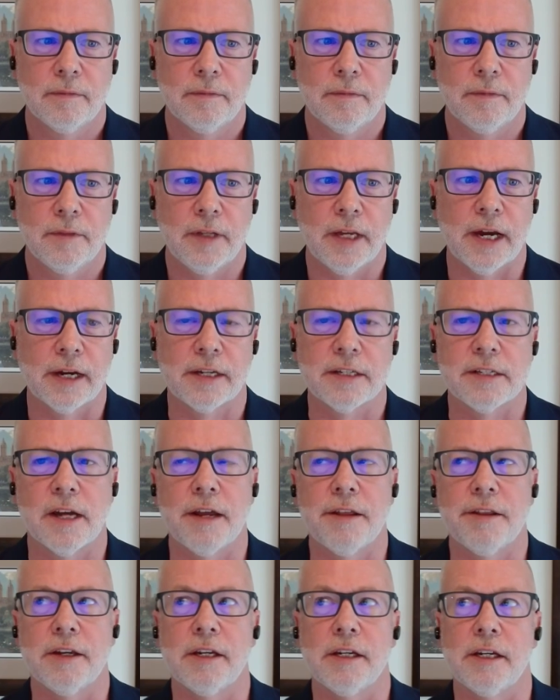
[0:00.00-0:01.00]
Yeah, because
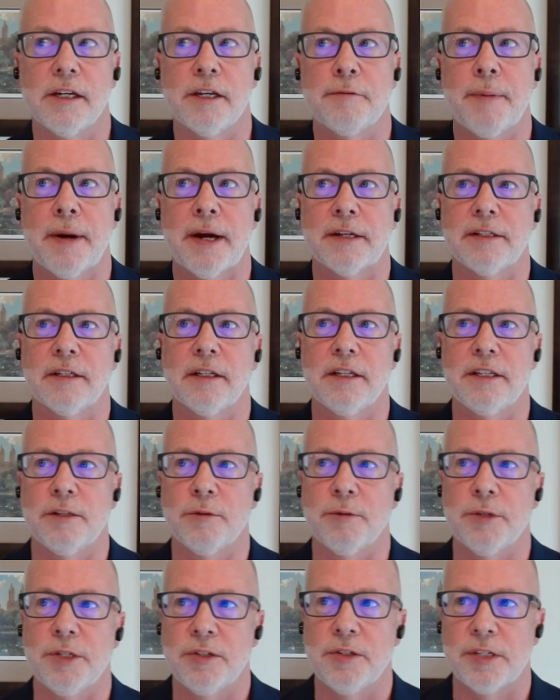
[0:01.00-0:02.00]
I think it gets back to,
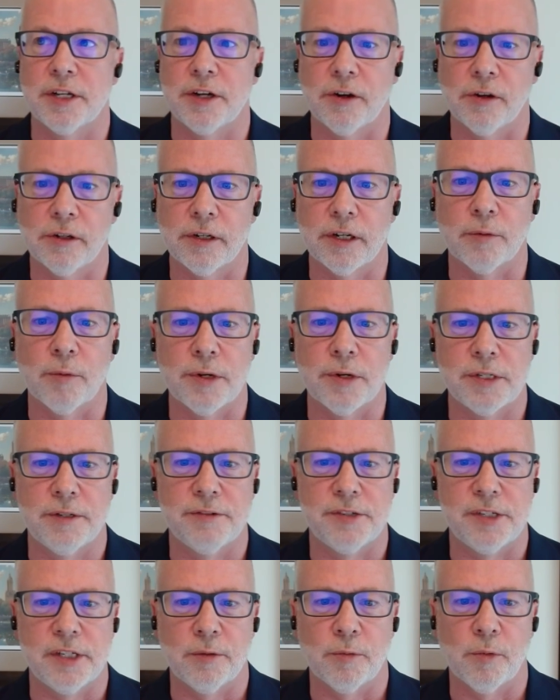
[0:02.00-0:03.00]
Lisa, what you said earlier. Once
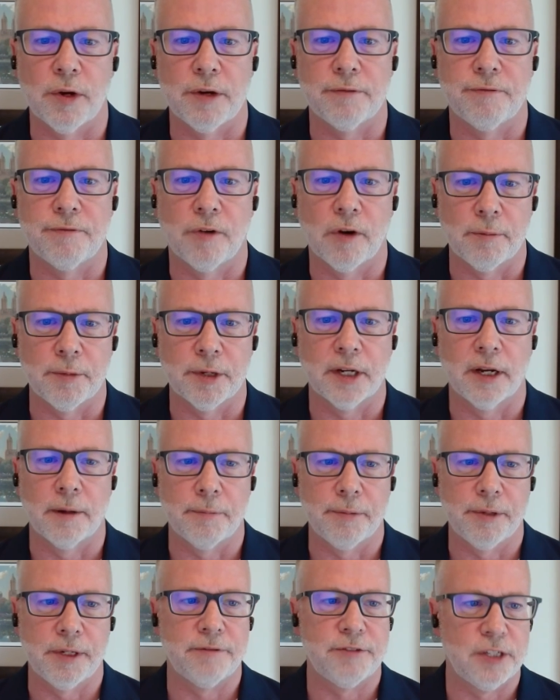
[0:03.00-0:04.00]
you've seen one pharma
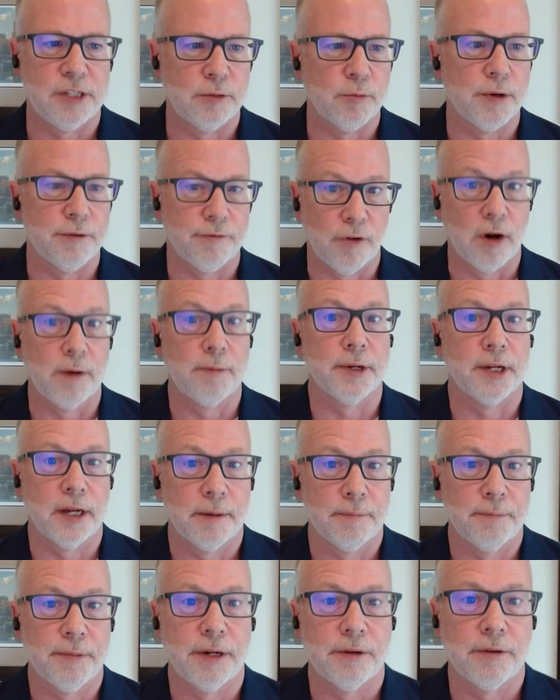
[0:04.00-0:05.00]
company, you've seen one pharma
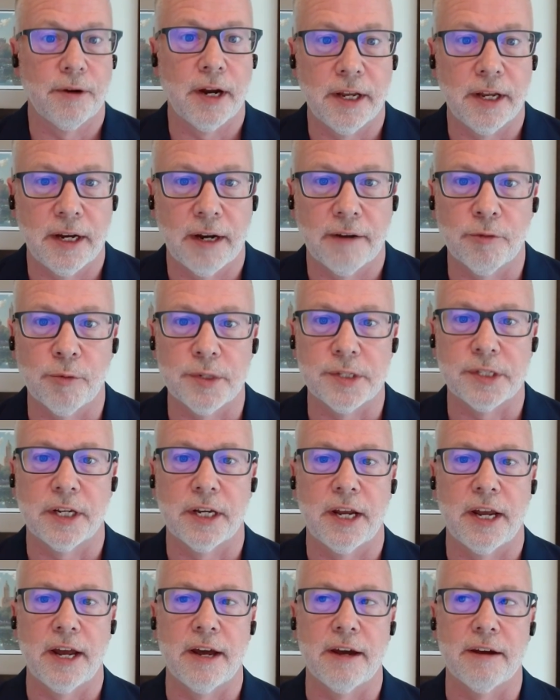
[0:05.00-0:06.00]
company, right? Everyone's
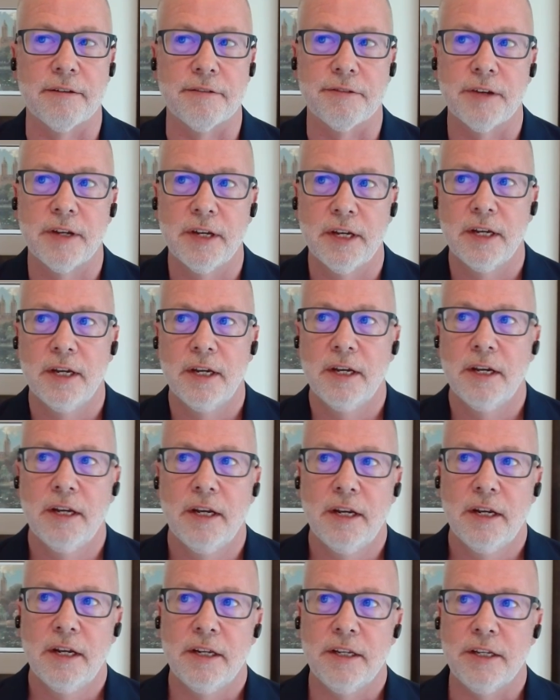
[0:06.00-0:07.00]
going to have
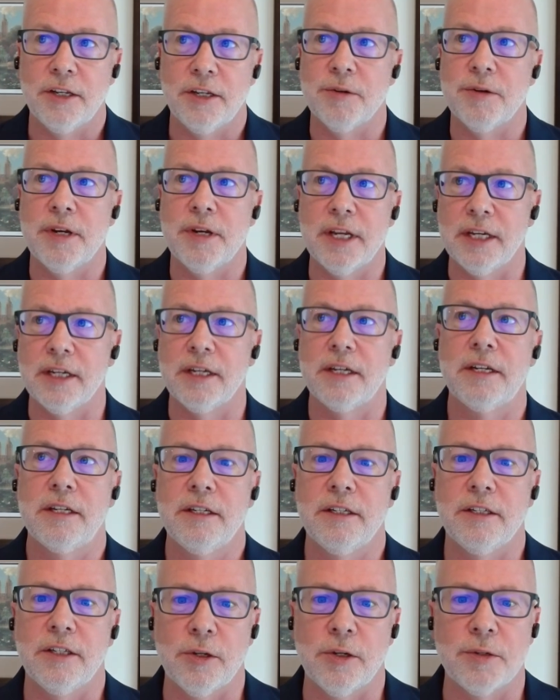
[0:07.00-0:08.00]

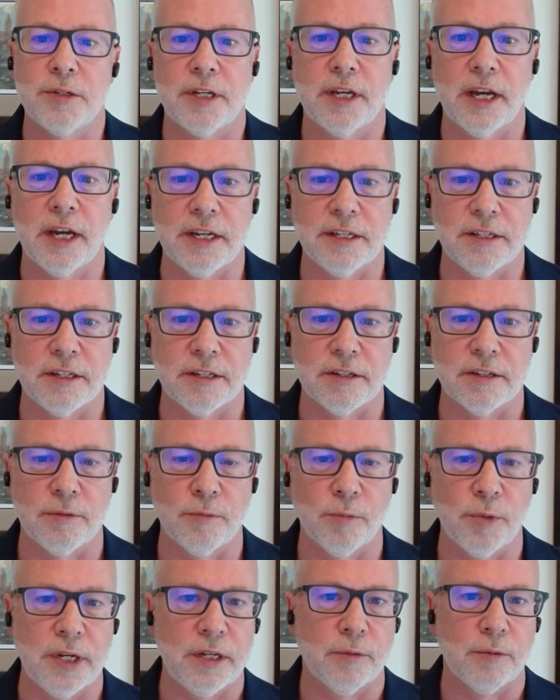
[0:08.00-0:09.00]
unique use cases,
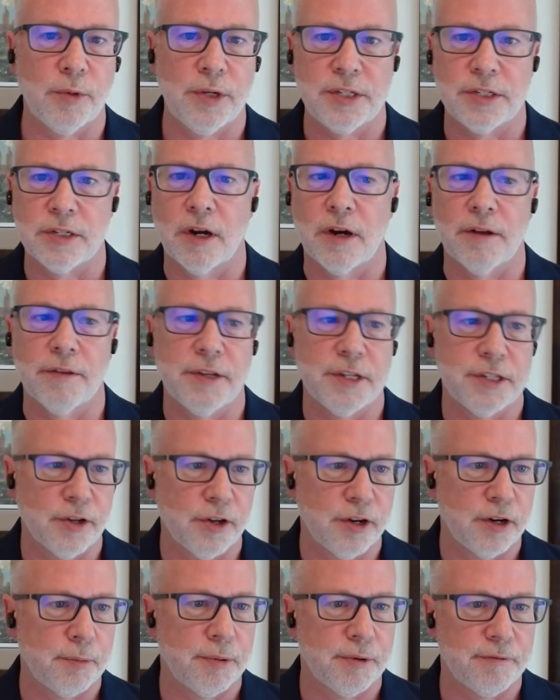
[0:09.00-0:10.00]
and we saw this
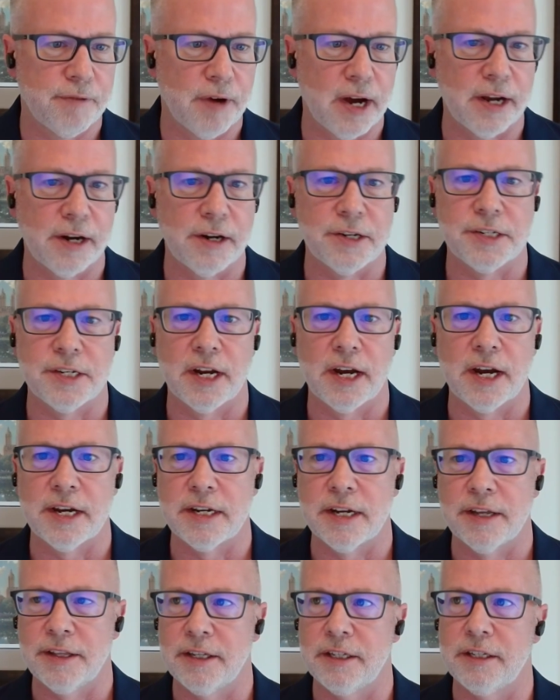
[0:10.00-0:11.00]
on a provider side.
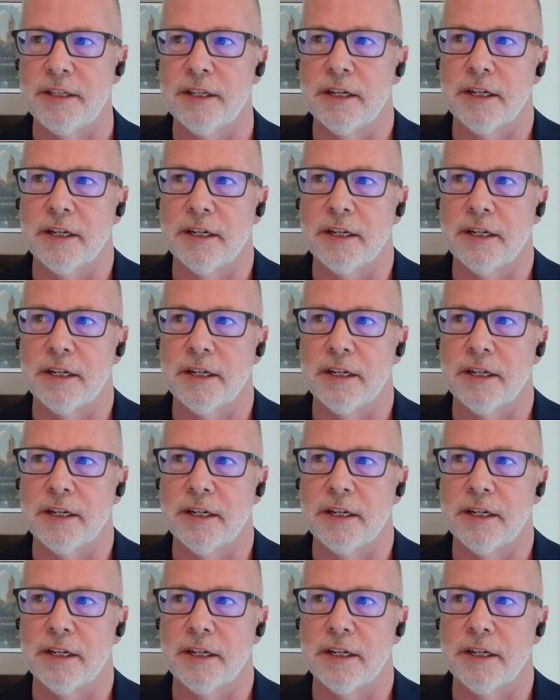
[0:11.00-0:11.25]
And I think